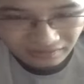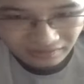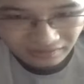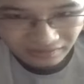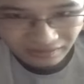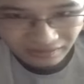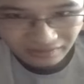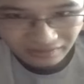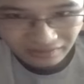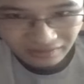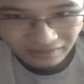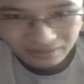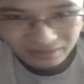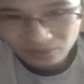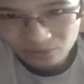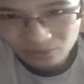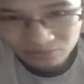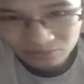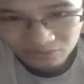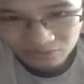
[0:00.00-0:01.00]
like because I
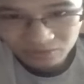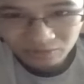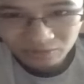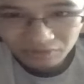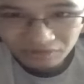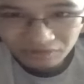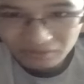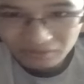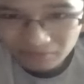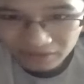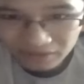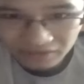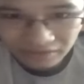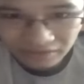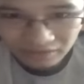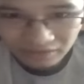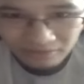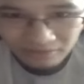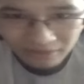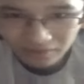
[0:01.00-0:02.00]
thought homeschool was good because
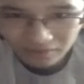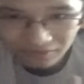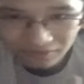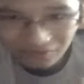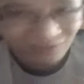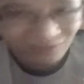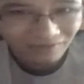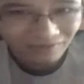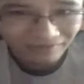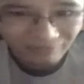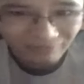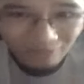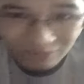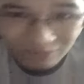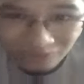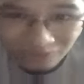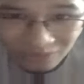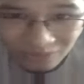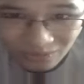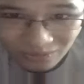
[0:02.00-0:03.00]
like, oh my god, you don't have to go
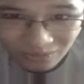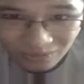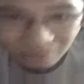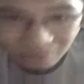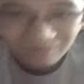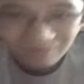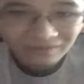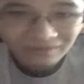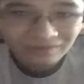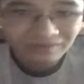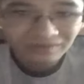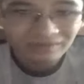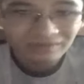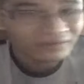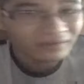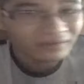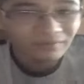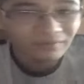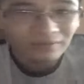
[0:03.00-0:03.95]
to school. You don't have to go